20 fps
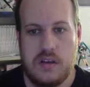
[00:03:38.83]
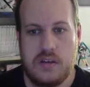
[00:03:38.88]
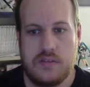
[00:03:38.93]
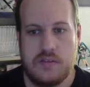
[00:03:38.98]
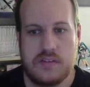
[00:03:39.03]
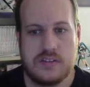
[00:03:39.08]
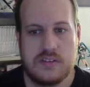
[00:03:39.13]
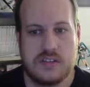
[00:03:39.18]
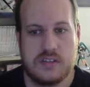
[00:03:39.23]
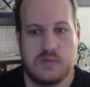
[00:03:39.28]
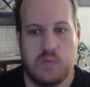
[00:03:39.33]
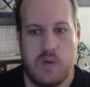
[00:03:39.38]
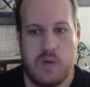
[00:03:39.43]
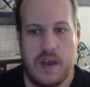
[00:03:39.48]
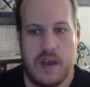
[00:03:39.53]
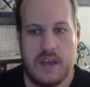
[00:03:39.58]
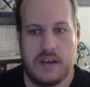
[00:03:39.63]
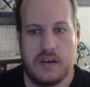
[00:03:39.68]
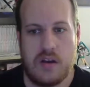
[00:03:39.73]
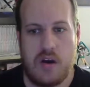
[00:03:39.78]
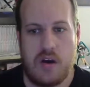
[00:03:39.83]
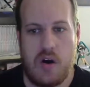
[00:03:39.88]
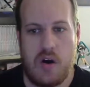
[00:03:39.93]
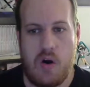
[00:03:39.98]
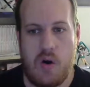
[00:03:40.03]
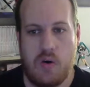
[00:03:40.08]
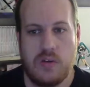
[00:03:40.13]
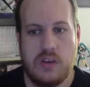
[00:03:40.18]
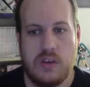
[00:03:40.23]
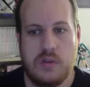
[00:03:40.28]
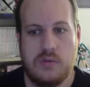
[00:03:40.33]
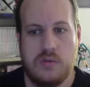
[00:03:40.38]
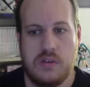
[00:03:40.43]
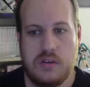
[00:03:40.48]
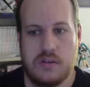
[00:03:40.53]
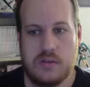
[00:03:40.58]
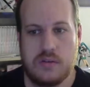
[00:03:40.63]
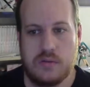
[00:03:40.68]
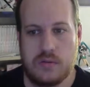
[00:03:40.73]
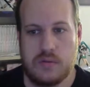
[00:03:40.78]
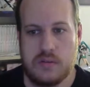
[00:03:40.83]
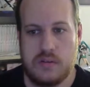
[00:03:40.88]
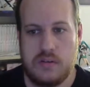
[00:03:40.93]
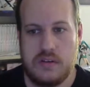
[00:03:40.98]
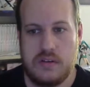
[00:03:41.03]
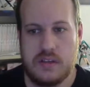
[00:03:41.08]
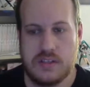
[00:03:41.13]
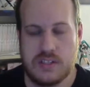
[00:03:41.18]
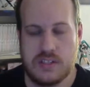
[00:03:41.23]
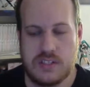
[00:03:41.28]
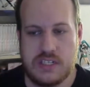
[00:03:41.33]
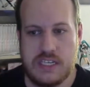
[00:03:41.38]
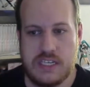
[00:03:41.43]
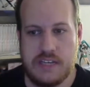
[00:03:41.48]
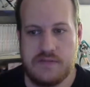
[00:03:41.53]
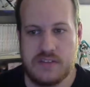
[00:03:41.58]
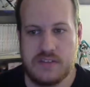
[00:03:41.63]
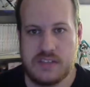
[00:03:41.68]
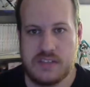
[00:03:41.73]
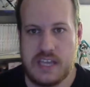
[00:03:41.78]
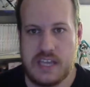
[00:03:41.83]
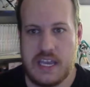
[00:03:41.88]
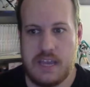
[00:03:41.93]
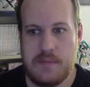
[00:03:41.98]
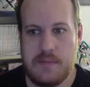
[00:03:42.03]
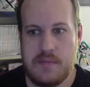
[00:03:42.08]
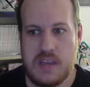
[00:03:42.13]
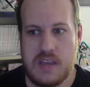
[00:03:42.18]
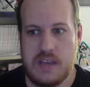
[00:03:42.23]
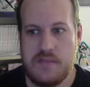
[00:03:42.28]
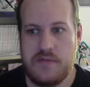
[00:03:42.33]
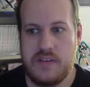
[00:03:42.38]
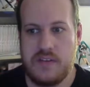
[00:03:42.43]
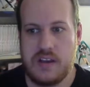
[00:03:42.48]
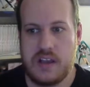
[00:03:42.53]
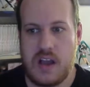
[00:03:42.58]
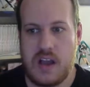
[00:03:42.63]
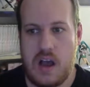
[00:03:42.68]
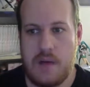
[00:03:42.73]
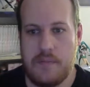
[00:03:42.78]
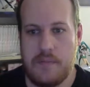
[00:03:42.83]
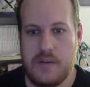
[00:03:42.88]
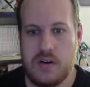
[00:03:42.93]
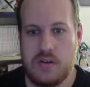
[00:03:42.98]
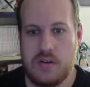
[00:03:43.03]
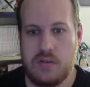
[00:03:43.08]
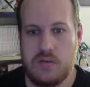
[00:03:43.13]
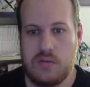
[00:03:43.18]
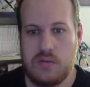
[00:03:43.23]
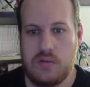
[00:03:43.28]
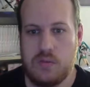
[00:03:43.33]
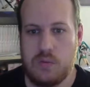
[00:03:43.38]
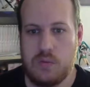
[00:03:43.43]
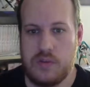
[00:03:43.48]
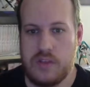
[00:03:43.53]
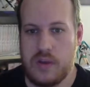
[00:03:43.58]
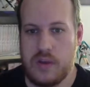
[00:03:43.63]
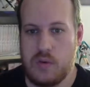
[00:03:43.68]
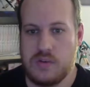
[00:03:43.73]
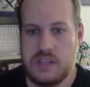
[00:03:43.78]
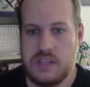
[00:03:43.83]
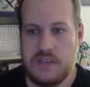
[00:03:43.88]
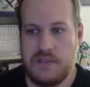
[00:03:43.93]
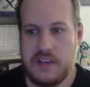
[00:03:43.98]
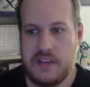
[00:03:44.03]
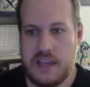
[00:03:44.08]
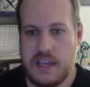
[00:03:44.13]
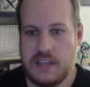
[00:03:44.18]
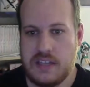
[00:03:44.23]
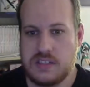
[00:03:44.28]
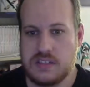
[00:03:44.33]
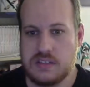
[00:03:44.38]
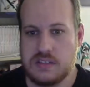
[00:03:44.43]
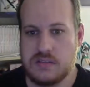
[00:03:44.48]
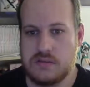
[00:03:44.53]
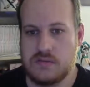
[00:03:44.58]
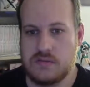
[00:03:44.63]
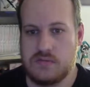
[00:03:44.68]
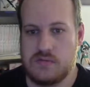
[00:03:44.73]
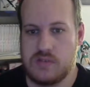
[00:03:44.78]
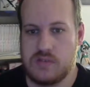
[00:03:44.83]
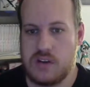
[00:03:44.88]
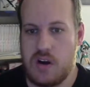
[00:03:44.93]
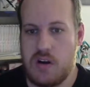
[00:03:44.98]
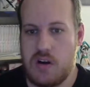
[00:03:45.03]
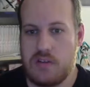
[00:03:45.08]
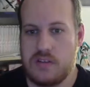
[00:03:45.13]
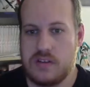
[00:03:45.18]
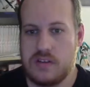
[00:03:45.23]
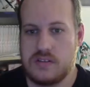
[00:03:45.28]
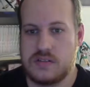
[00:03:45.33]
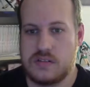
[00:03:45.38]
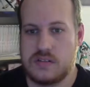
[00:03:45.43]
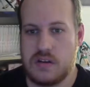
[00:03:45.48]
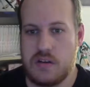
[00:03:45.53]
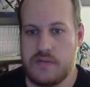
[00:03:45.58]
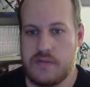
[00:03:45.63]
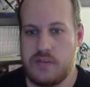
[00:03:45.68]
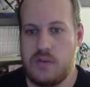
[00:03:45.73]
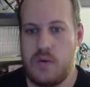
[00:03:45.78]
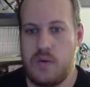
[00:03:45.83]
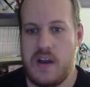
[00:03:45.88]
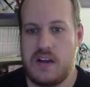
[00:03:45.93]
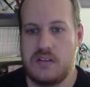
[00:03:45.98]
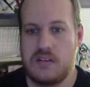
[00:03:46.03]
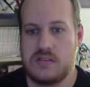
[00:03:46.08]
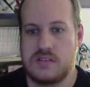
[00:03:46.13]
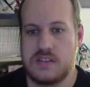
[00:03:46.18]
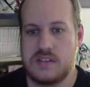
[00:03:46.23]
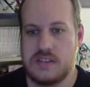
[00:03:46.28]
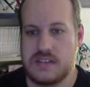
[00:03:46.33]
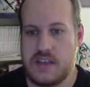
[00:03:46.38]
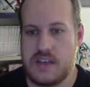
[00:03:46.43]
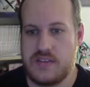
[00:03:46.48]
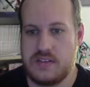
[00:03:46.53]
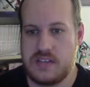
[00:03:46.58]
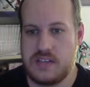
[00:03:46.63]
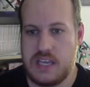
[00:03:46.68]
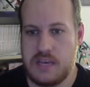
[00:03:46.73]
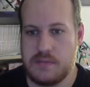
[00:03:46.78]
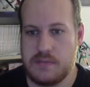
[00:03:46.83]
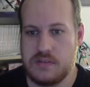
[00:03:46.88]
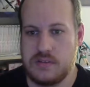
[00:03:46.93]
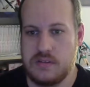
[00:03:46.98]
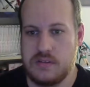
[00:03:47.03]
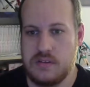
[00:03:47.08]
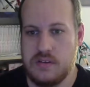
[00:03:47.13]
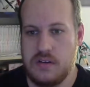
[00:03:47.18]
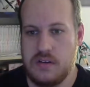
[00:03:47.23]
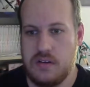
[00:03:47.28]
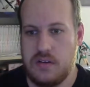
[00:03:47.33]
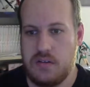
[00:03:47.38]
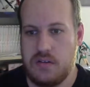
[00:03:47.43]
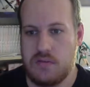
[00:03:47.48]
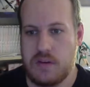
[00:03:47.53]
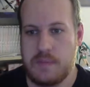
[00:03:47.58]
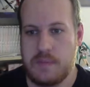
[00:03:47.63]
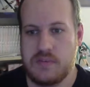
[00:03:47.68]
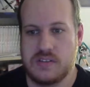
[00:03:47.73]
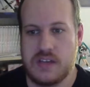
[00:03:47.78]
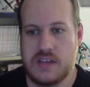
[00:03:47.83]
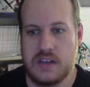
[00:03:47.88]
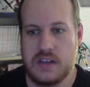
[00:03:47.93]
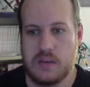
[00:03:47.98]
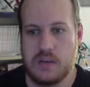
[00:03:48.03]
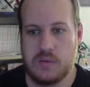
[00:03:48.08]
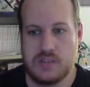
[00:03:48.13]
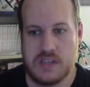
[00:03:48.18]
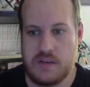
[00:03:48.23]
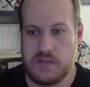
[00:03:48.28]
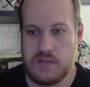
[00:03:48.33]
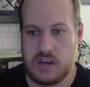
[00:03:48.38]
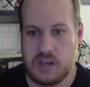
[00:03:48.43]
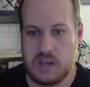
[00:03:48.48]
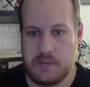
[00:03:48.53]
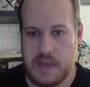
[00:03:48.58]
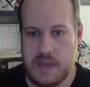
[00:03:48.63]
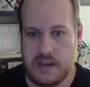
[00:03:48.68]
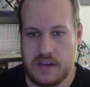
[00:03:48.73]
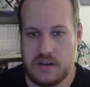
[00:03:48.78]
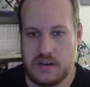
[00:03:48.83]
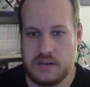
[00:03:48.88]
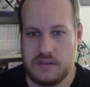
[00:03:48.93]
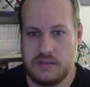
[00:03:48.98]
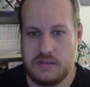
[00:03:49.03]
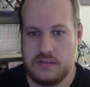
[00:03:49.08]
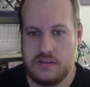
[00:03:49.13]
This is when all you do is achieve the same infinite combo with no deviation, regardless of who else is at the table, representing whichever commander.